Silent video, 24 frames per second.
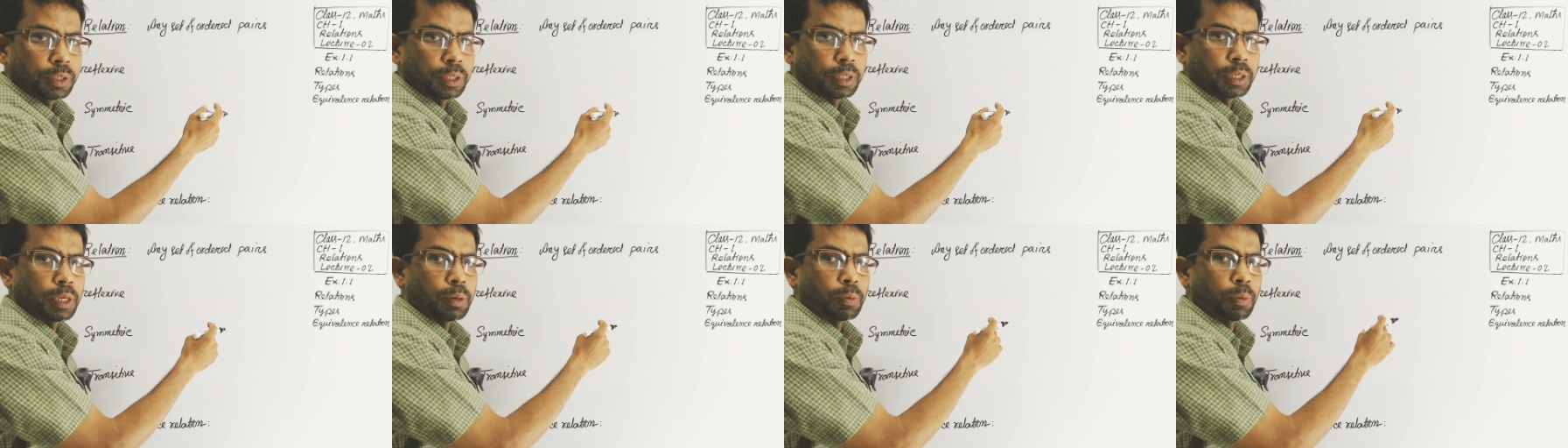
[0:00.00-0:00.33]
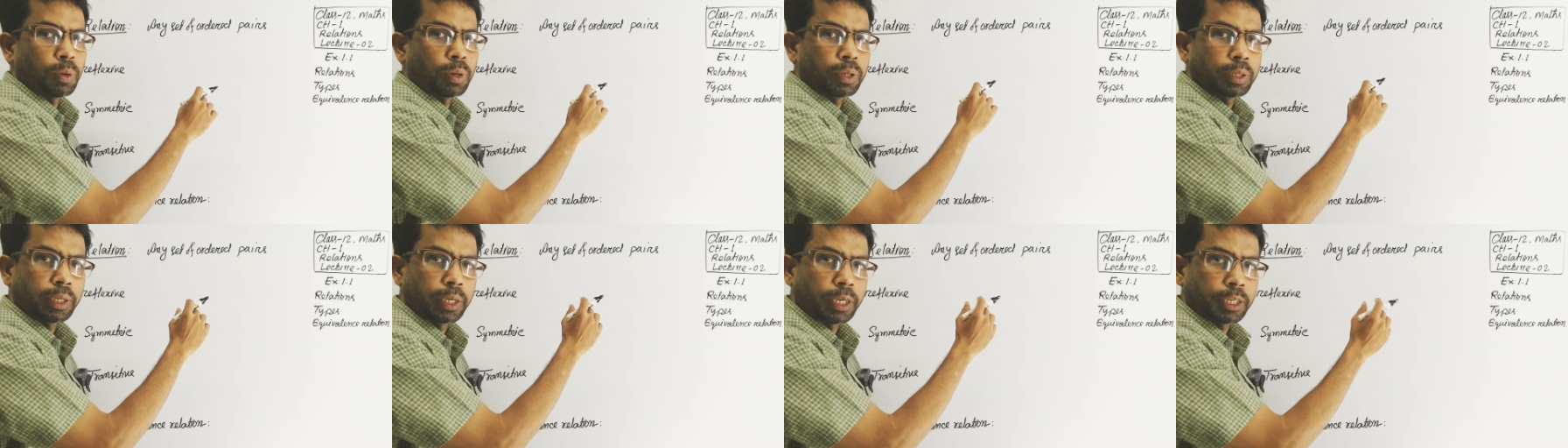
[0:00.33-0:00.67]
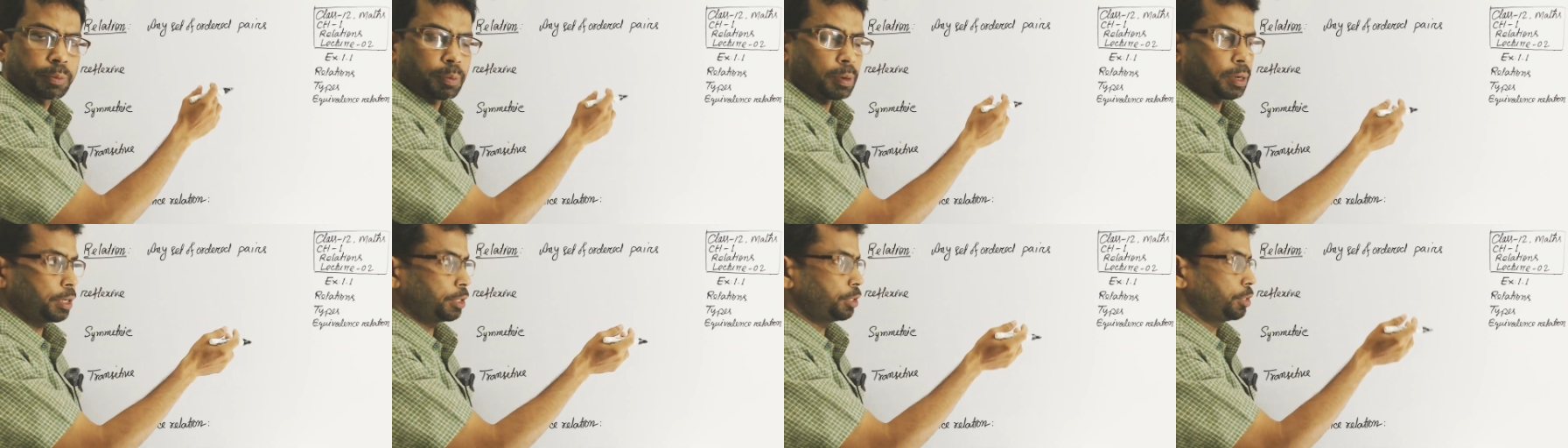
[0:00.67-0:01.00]
all the
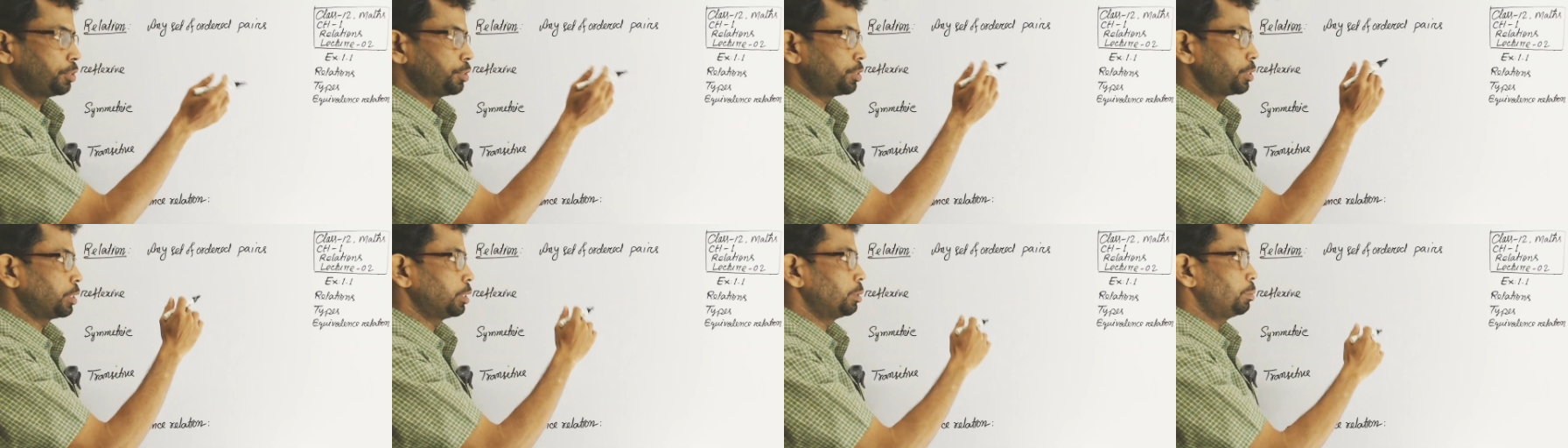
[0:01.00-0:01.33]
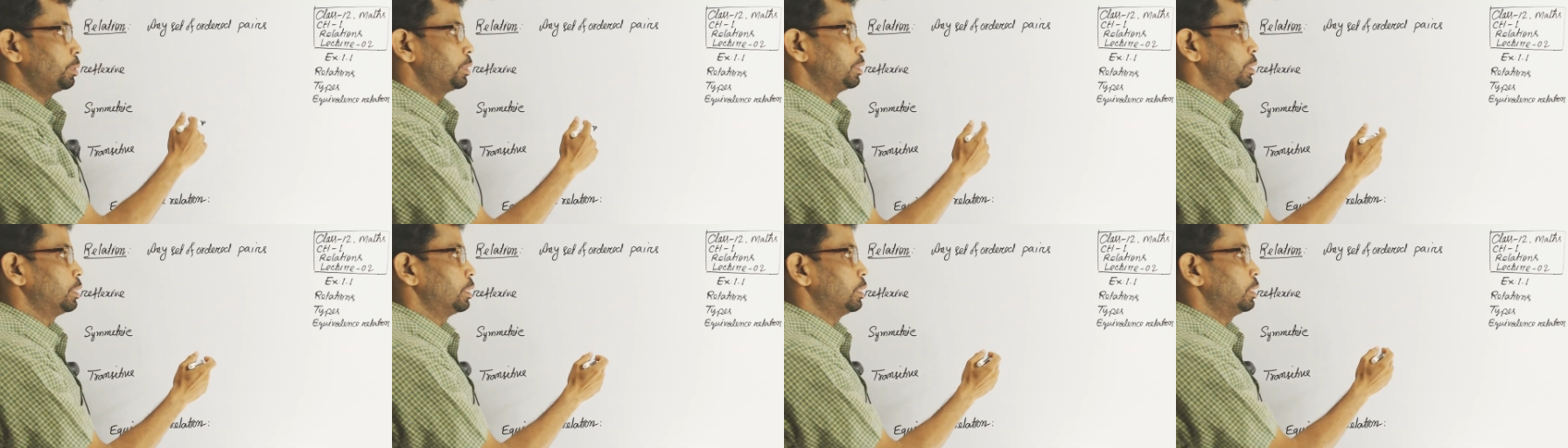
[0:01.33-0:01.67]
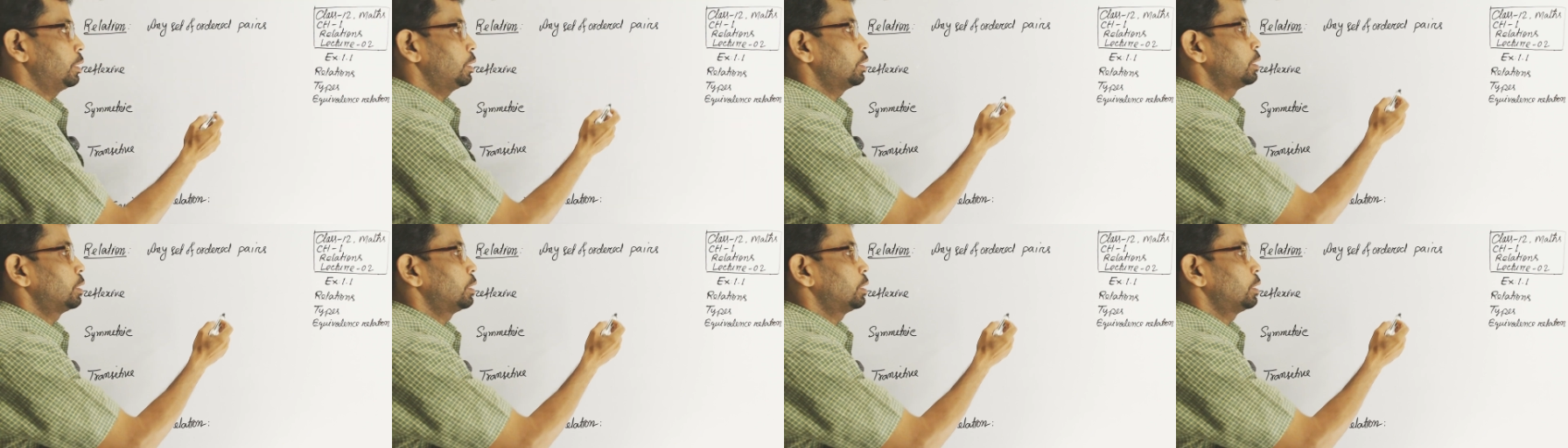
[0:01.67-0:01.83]
explanations given there.